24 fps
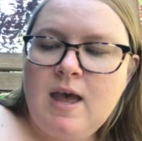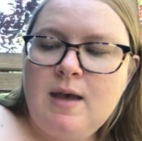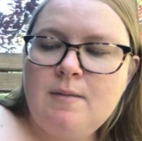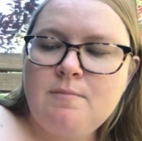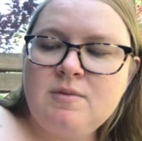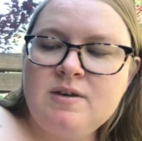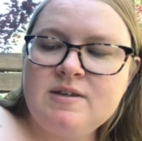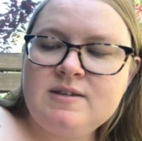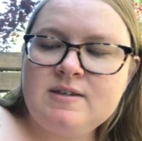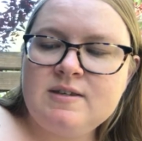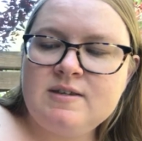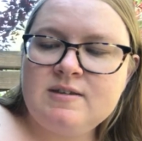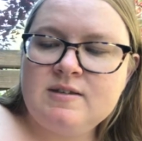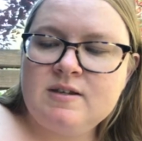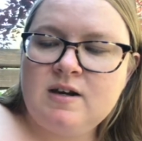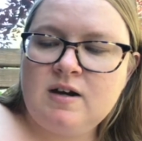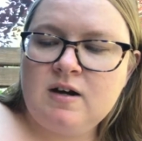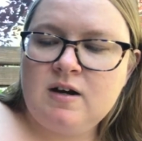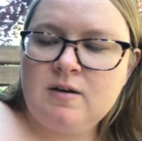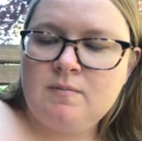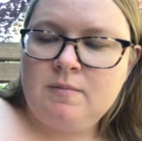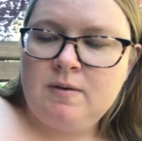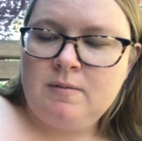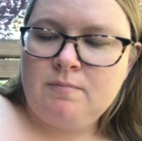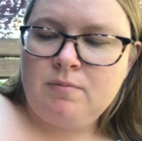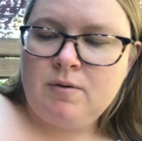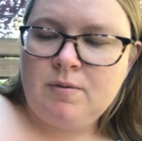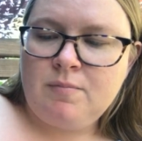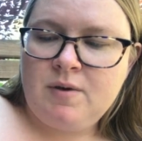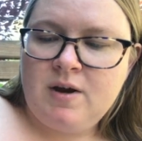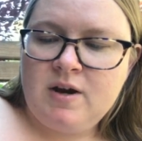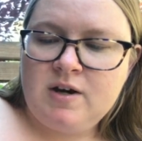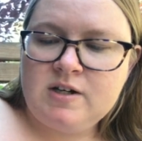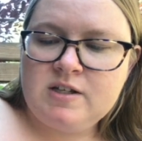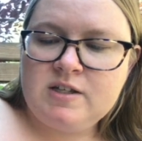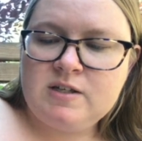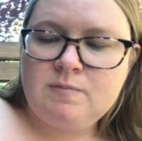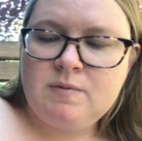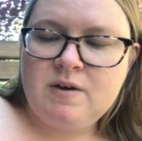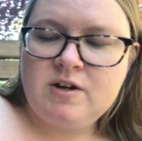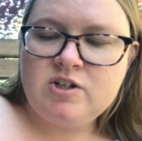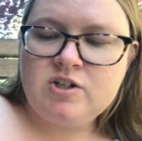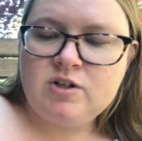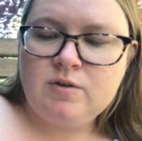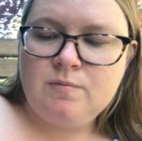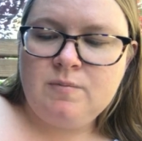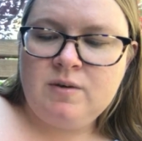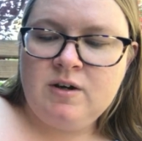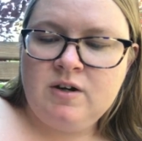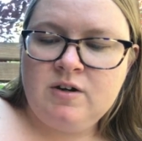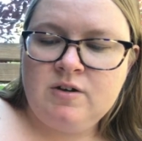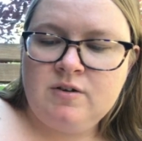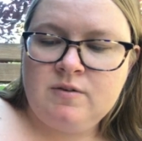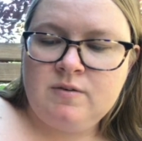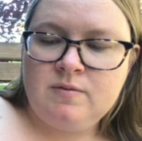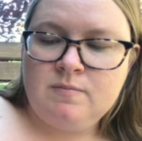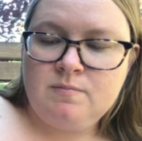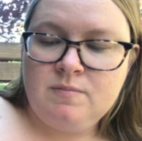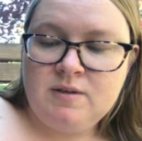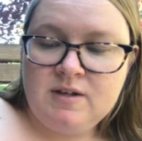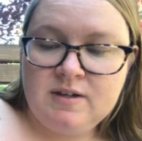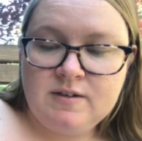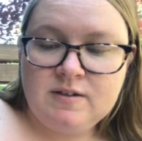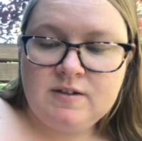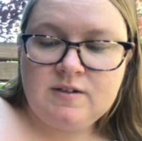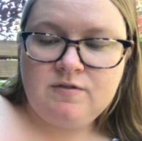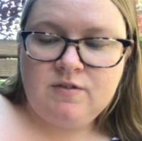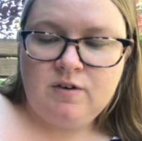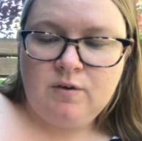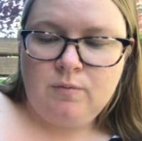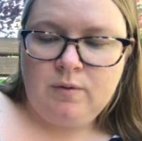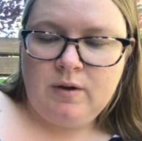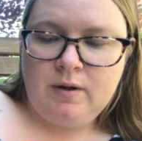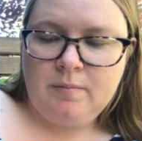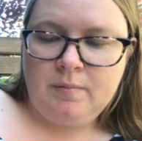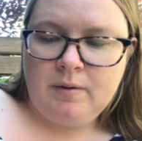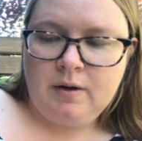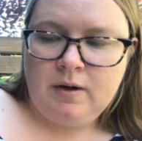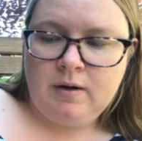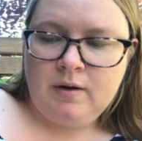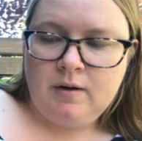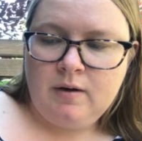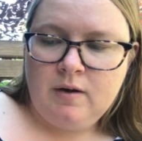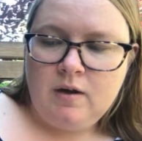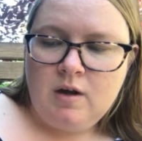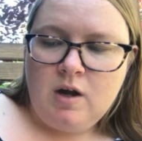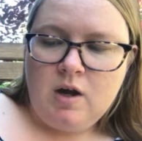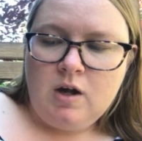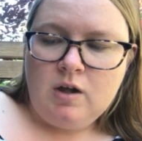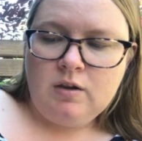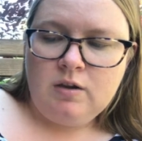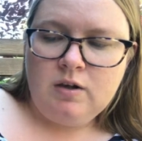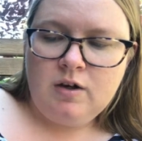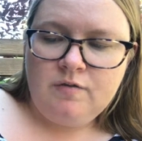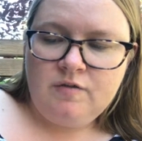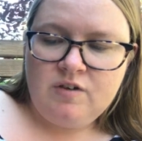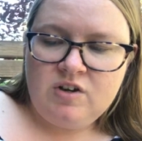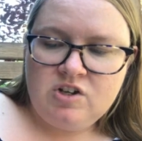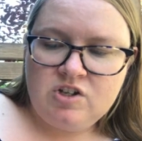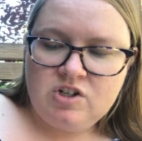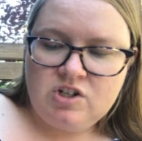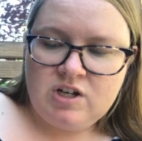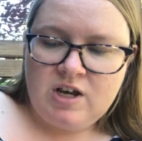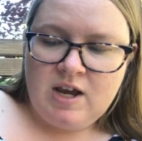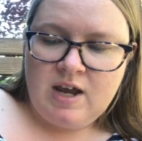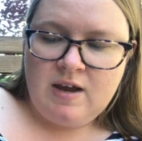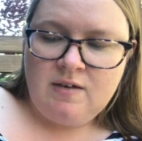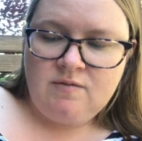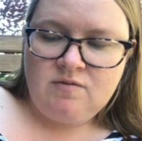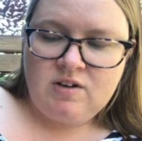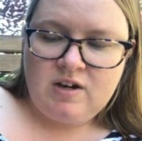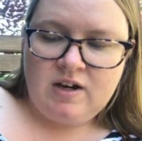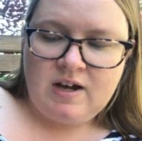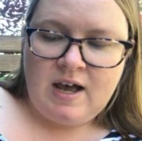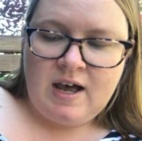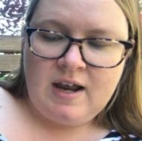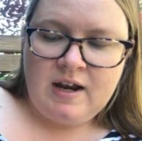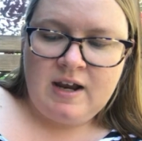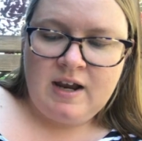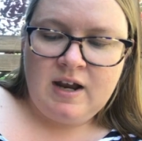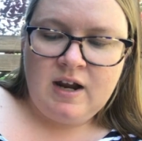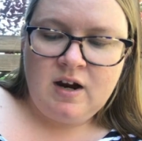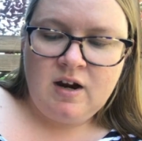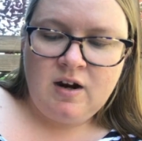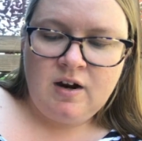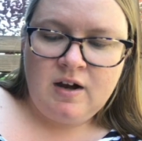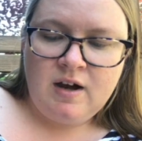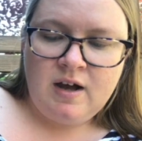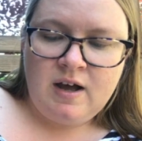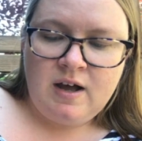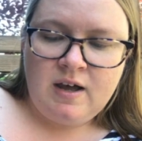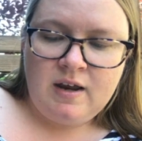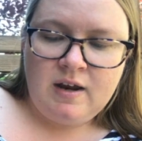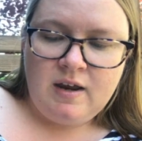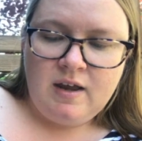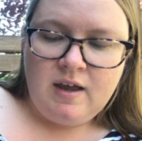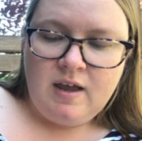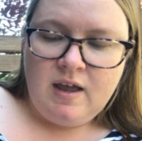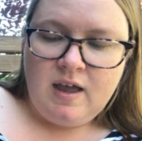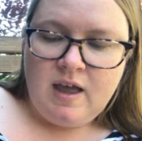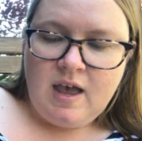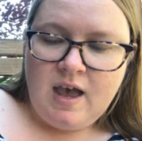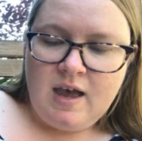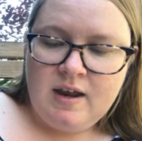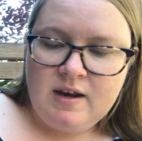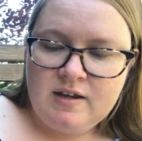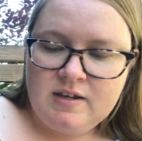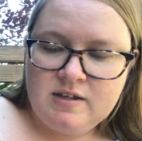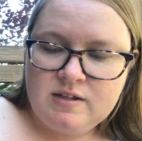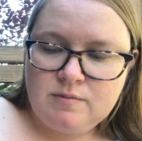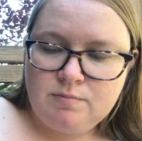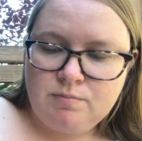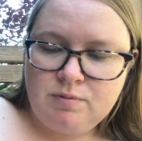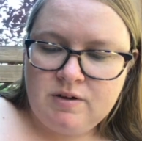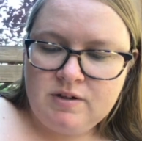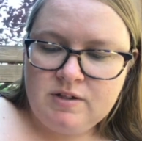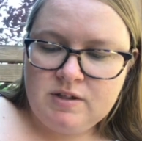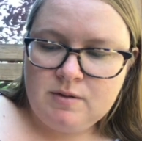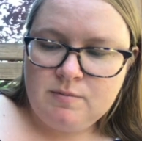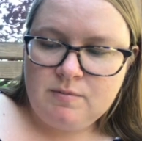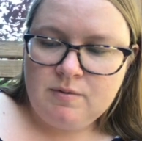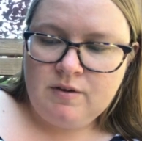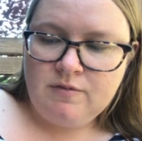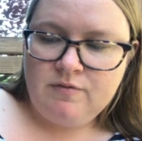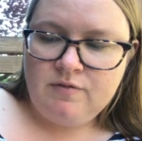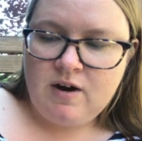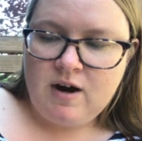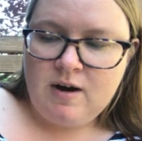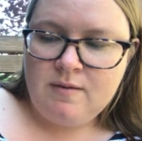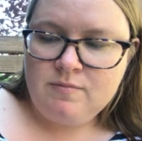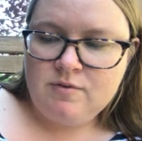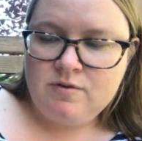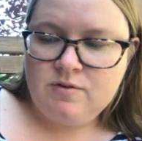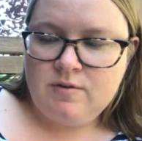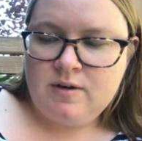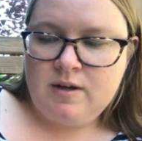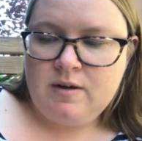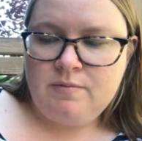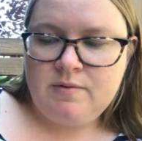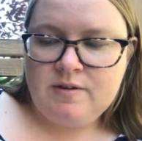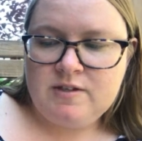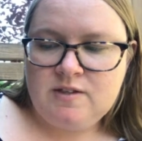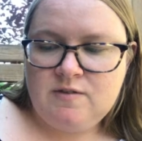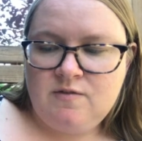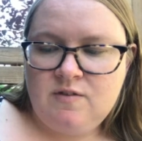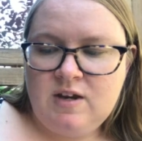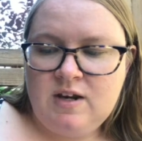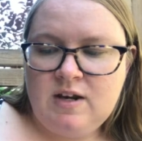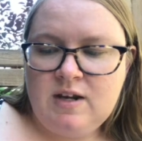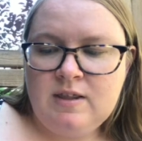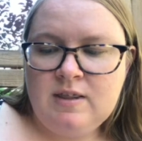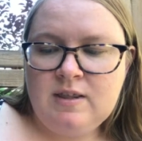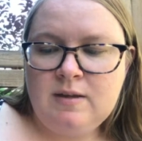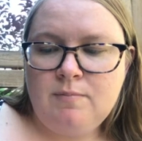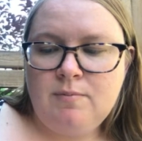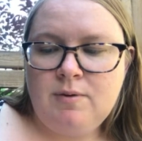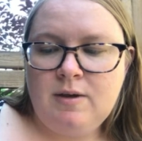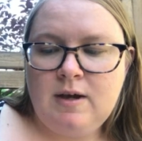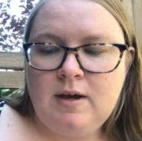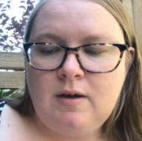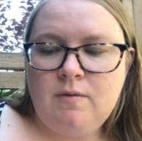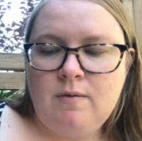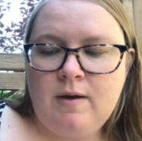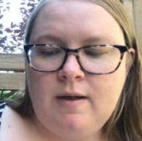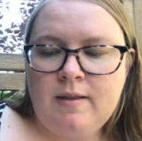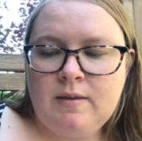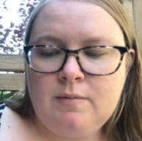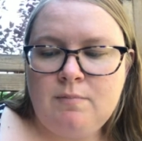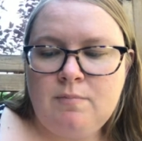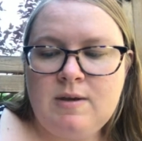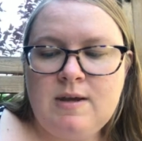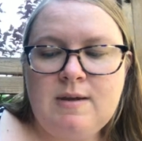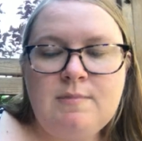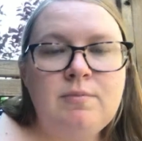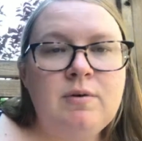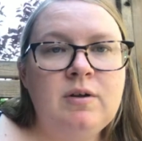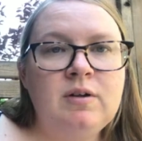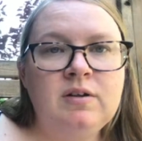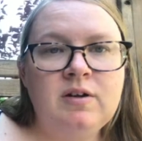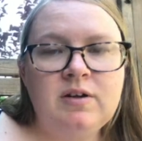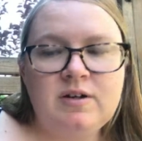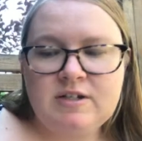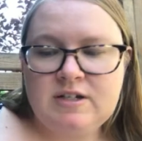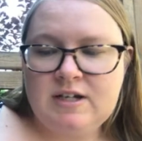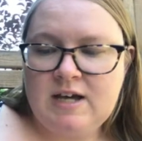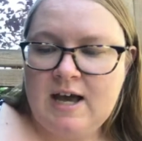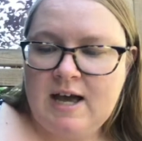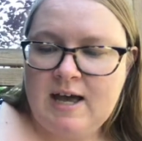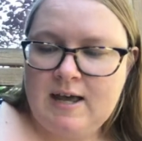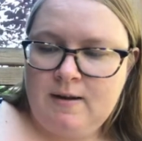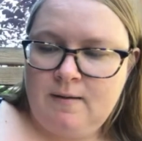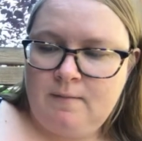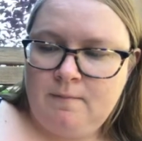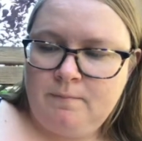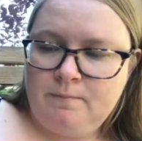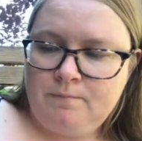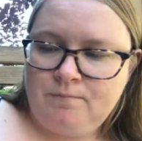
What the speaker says: Mrs. Zuckerman prepared special meals for Wilbur. Lurvy shaved and got a haircut, and his principal farm duty was feeding the pig while the people looked on.